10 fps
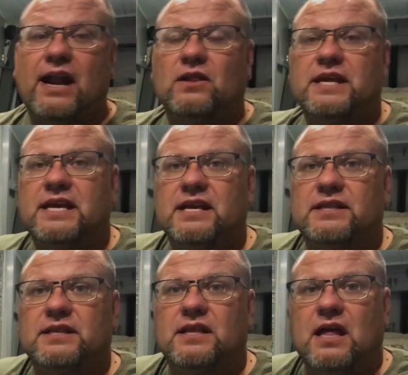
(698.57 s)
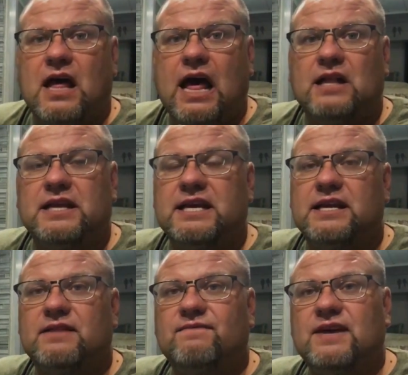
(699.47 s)
I'll link it
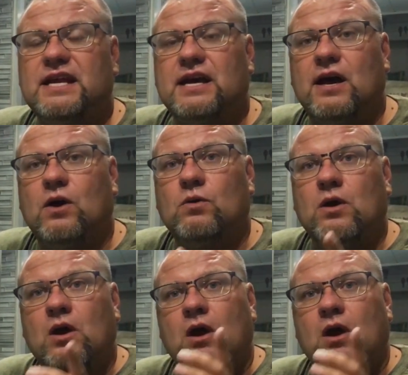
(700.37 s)
in the video.